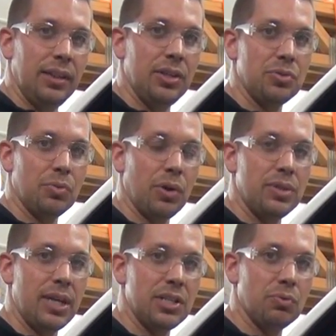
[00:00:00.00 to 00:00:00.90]
This road
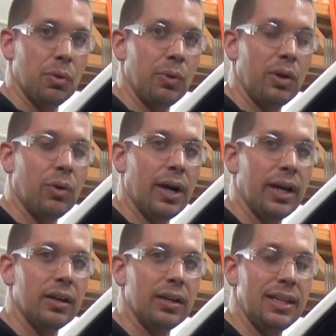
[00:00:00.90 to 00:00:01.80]
test would
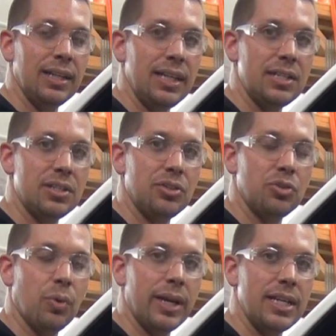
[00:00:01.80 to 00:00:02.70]
require at least
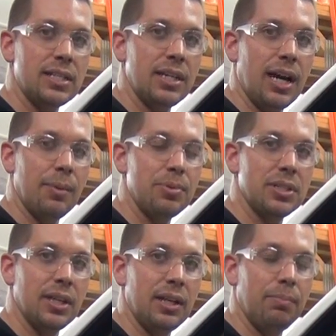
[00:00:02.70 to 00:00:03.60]
20
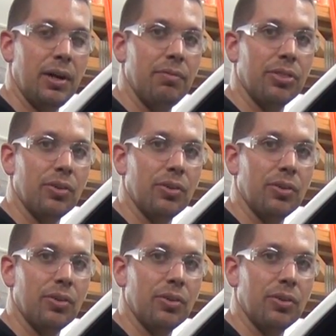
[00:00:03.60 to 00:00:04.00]
stops at above